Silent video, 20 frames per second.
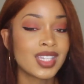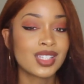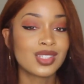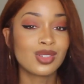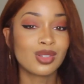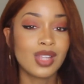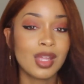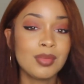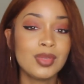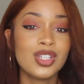
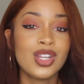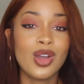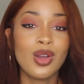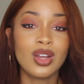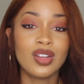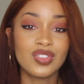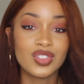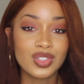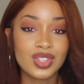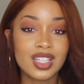So let me
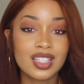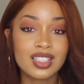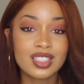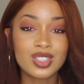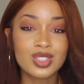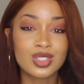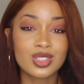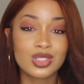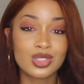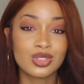know if you think
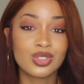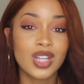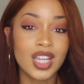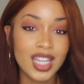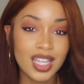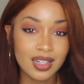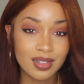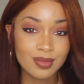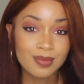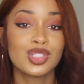this looks
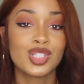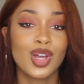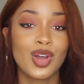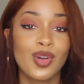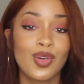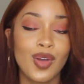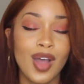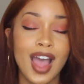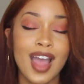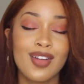great.
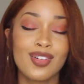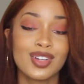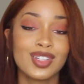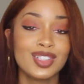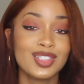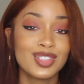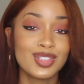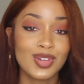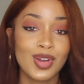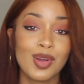So I
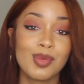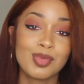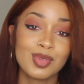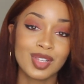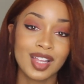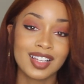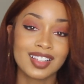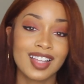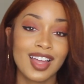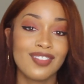really do hope
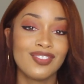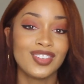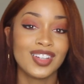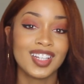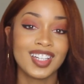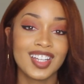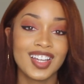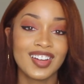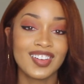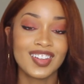you like that
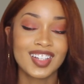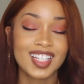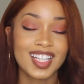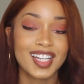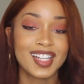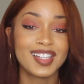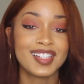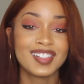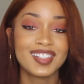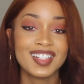video.
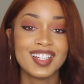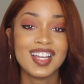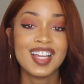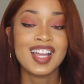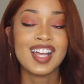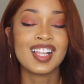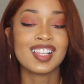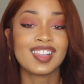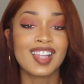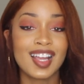Again,
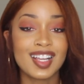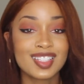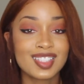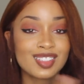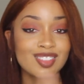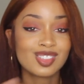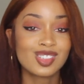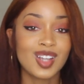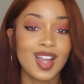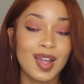like,
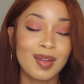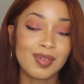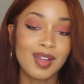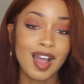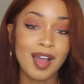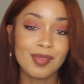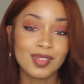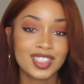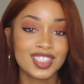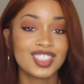subscribe,
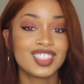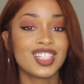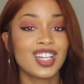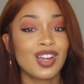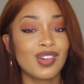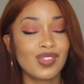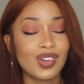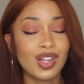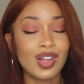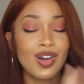comment,
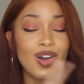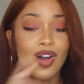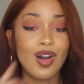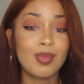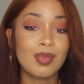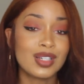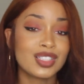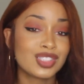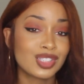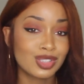share, follow
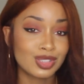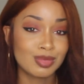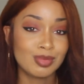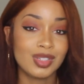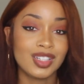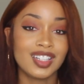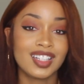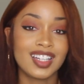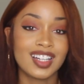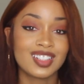all my social
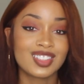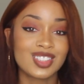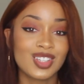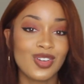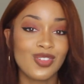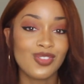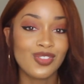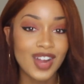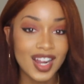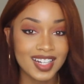media accounts
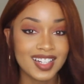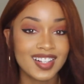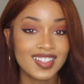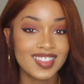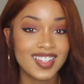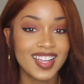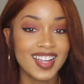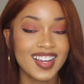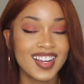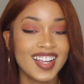right
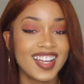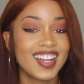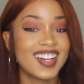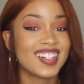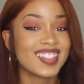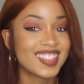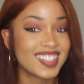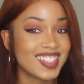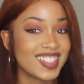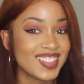down there, and
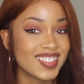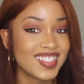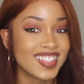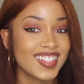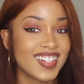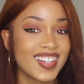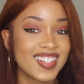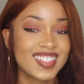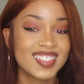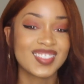I'll see you in
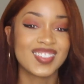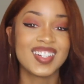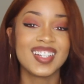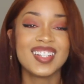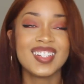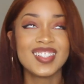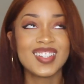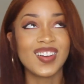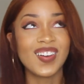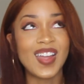the next
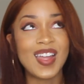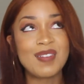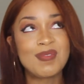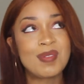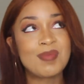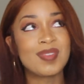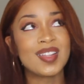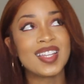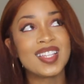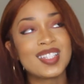one. Don't hate
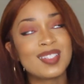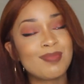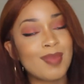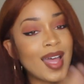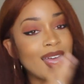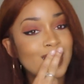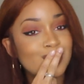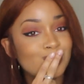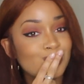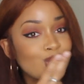me, please.
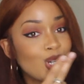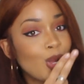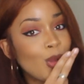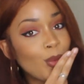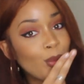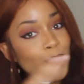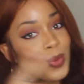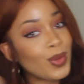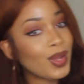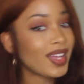Bye.
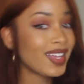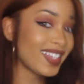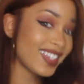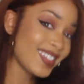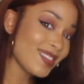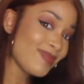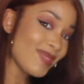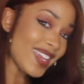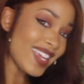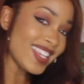
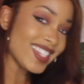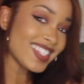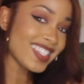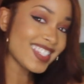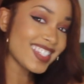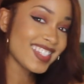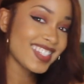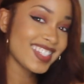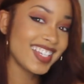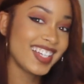Peace.